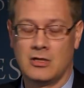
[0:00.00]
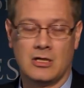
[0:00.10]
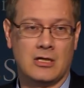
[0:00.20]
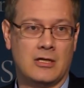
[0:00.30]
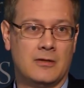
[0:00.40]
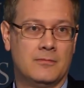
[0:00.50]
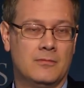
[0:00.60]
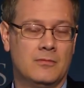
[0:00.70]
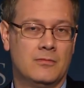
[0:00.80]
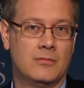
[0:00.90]
um,
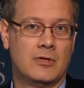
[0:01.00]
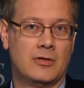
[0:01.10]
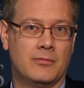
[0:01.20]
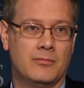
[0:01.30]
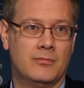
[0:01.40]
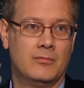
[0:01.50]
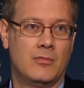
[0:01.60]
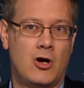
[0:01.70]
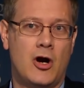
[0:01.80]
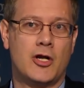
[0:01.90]
um,
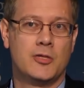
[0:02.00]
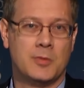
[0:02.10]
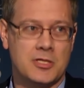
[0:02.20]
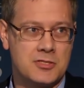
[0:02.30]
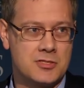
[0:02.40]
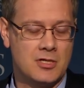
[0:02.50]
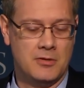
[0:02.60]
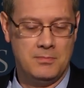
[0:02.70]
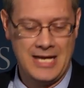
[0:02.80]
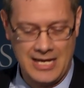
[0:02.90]
arguments
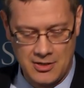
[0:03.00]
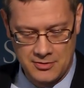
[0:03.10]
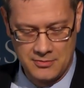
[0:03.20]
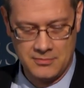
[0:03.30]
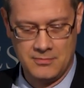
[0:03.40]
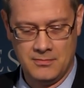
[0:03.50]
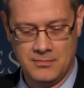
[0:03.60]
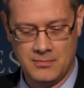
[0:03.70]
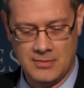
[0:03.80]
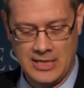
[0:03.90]
about
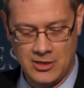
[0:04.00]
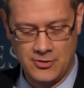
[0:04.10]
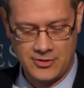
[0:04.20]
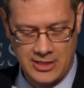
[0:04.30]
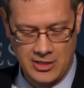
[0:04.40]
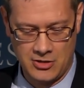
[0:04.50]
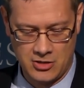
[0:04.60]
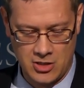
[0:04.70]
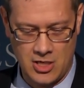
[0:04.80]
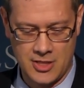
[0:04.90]
healthcare
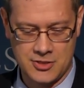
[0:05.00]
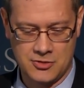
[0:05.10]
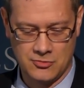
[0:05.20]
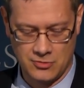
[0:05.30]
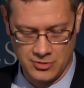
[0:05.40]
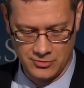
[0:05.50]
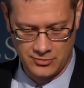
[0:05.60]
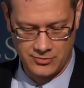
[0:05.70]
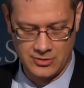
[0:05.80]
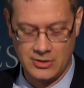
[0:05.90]
cost
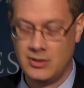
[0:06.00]
growth,